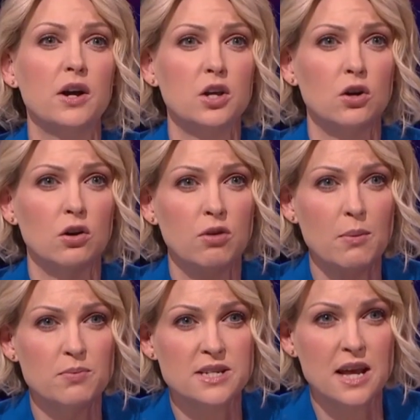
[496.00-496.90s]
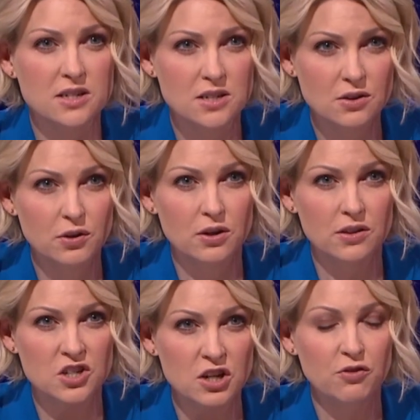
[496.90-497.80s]
you're a representative, you're
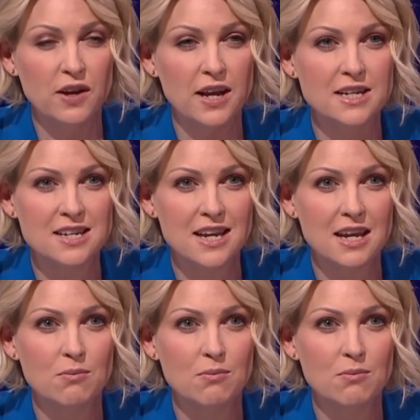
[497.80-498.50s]
on the Sinn Féin team.